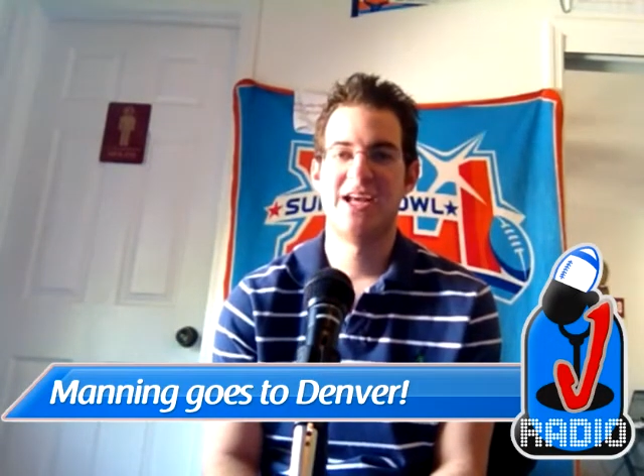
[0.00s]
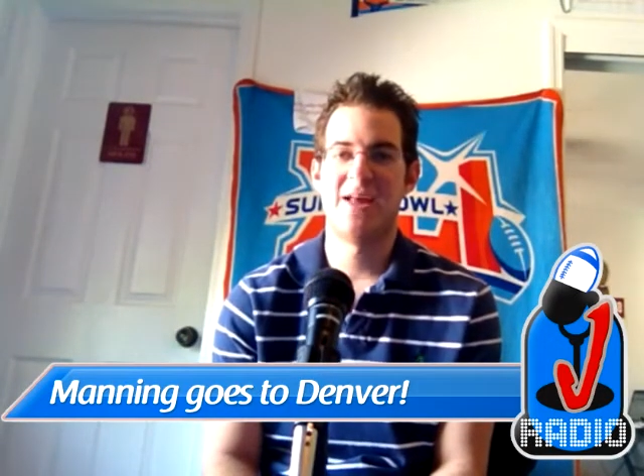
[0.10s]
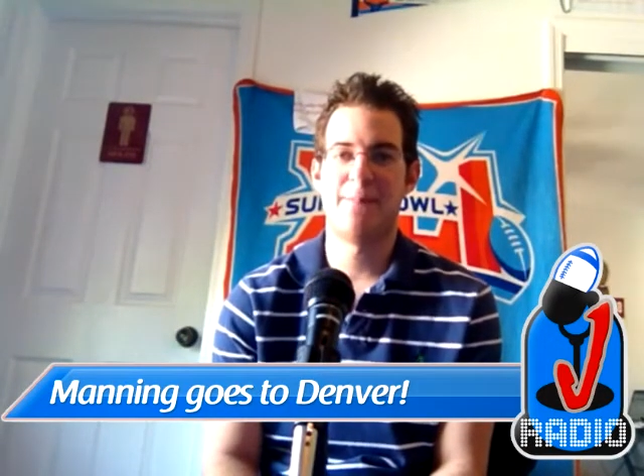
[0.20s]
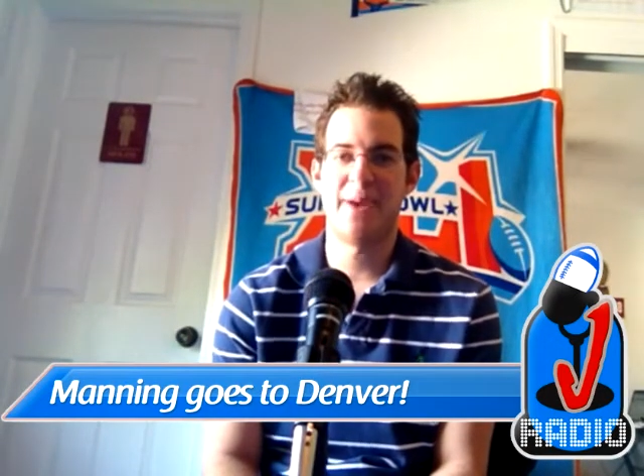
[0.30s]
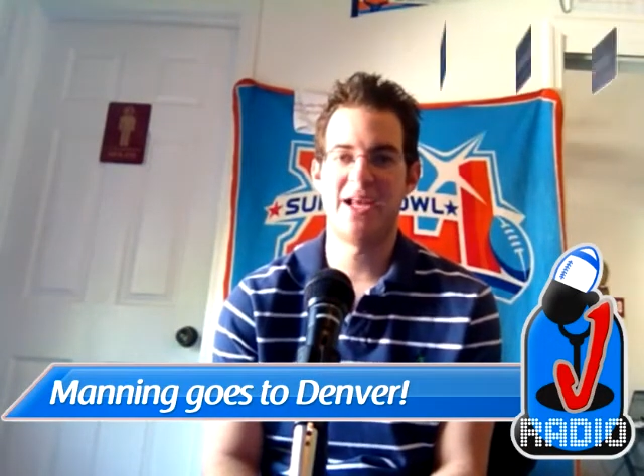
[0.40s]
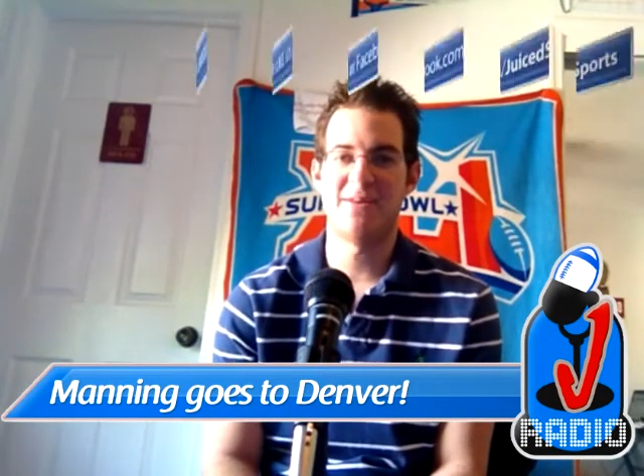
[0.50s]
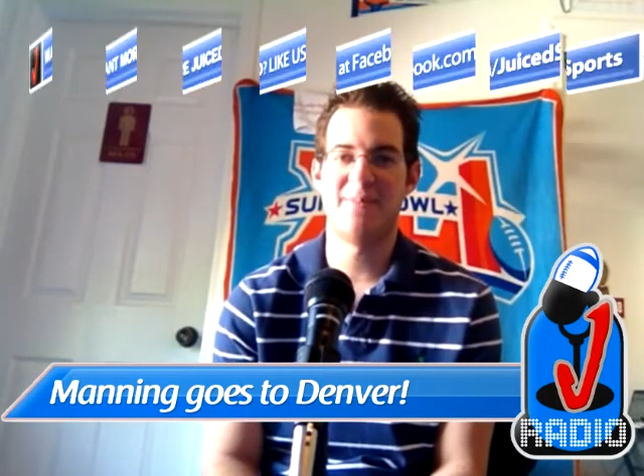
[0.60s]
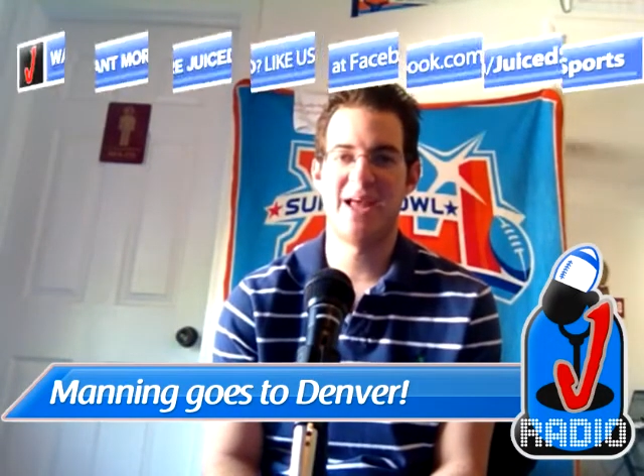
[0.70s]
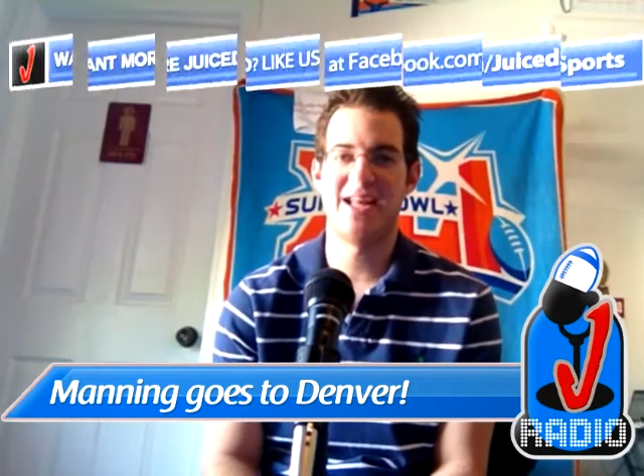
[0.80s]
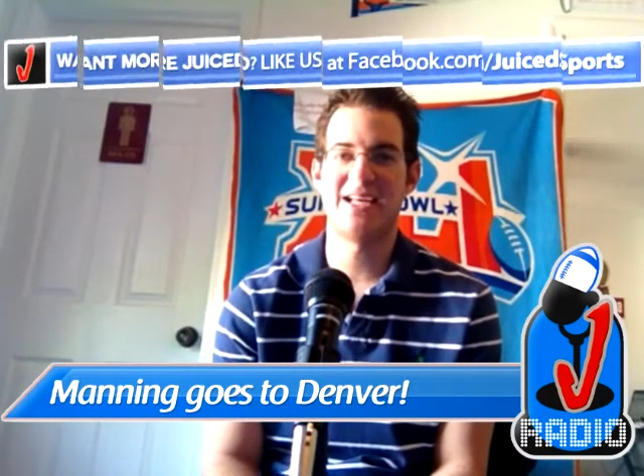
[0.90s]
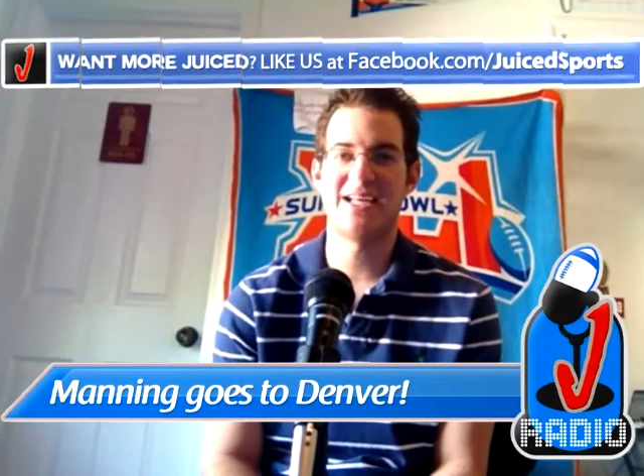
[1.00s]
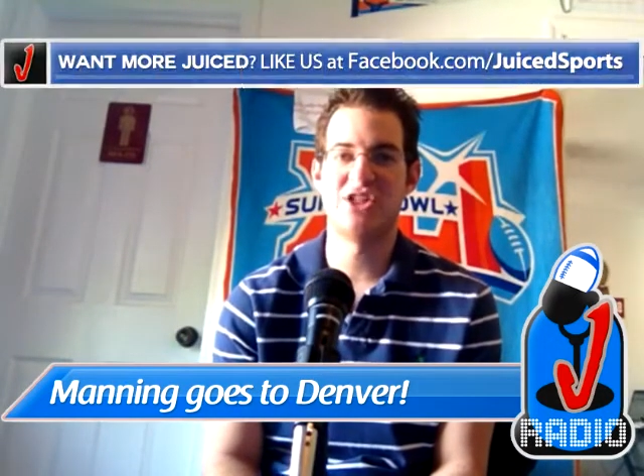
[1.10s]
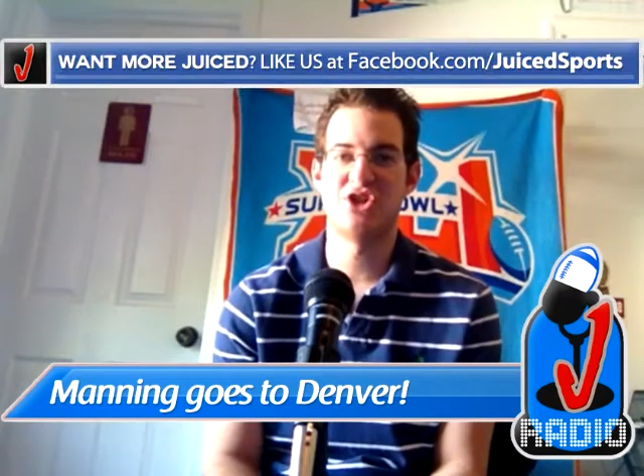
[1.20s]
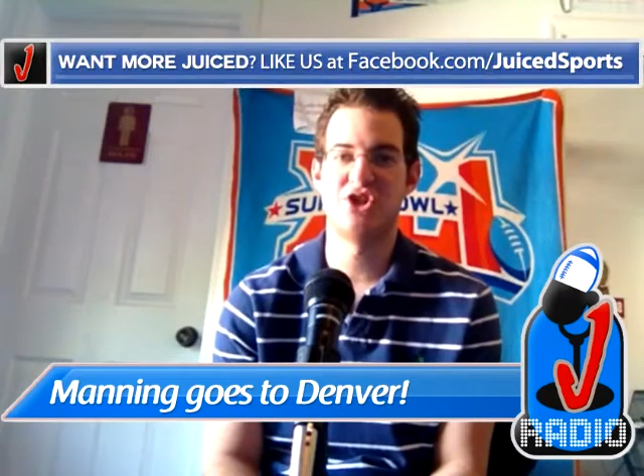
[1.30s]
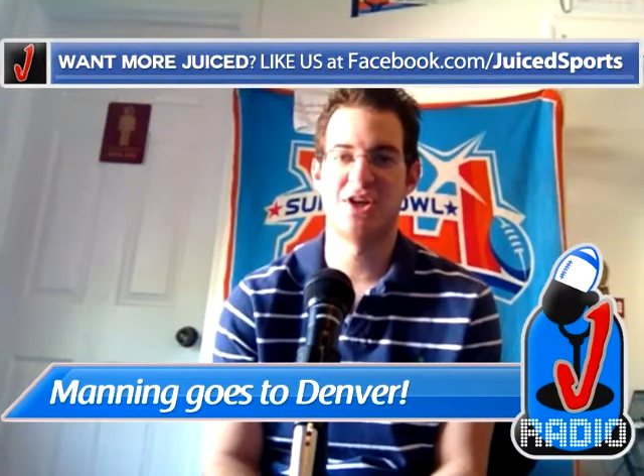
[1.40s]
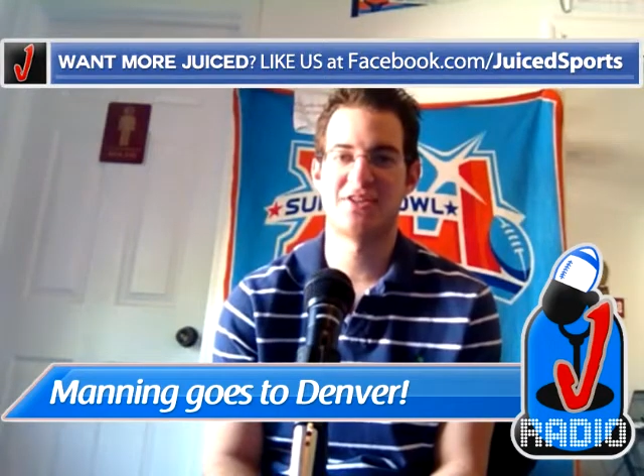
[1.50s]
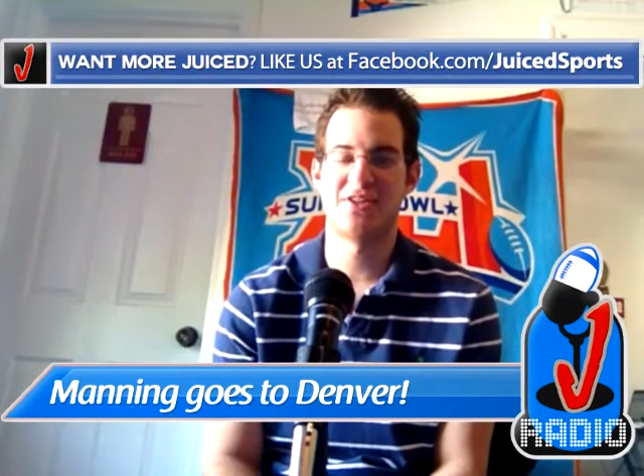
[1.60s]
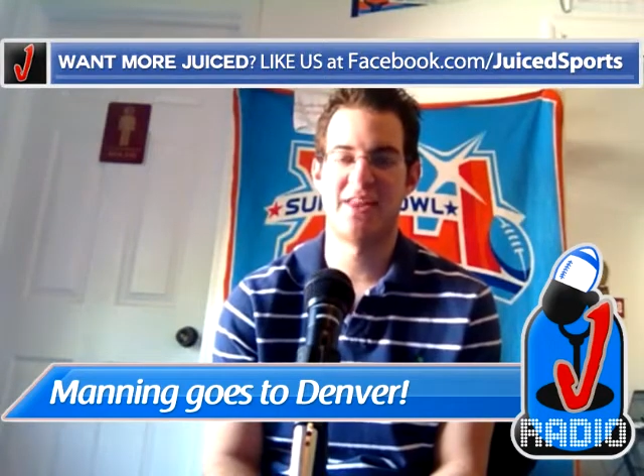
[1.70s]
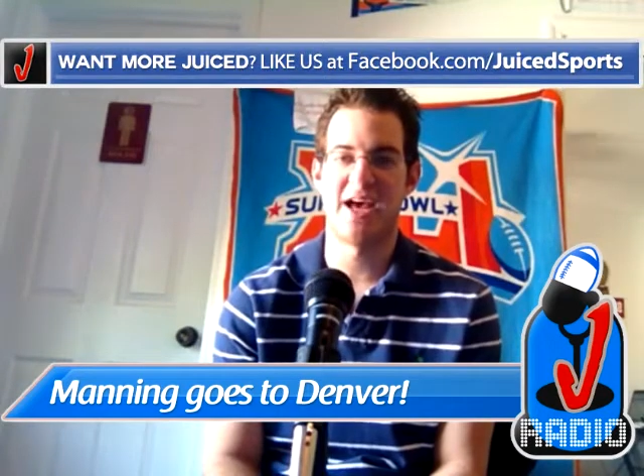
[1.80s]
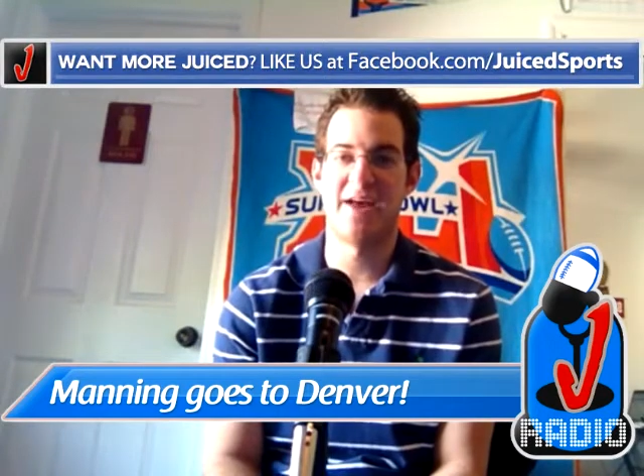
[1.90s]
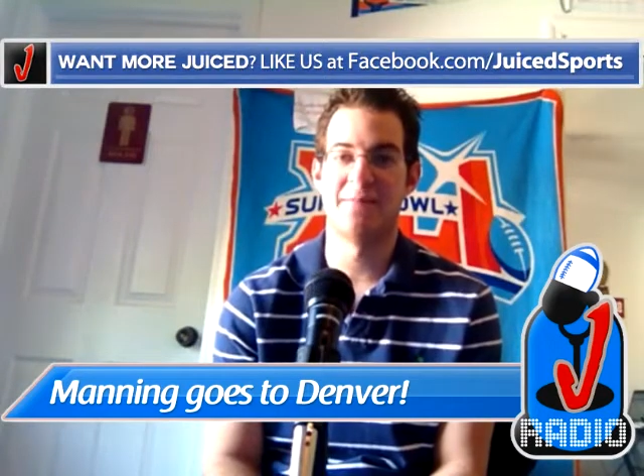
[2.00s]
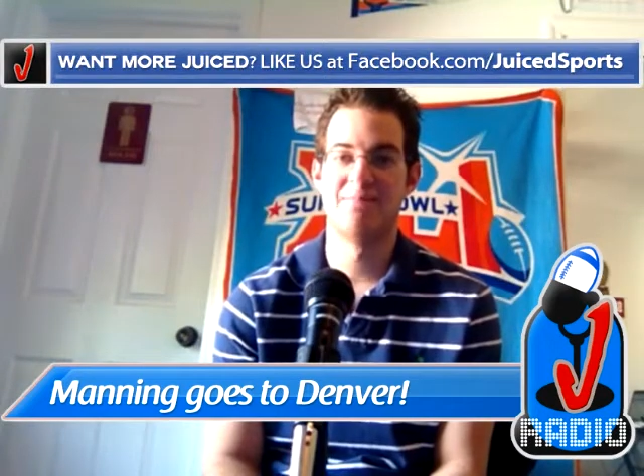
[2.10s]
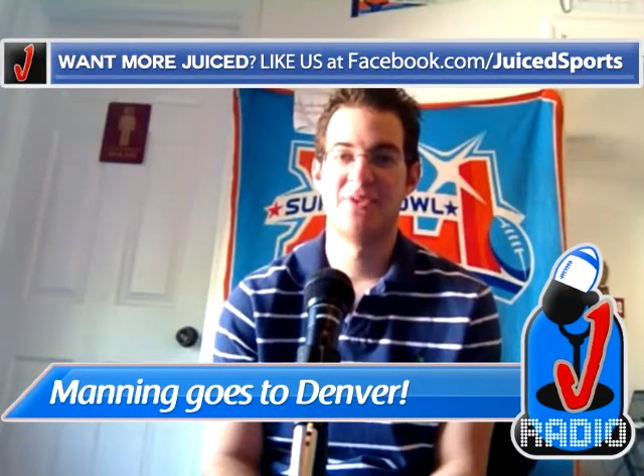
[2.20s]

and Peyton Manning is just that.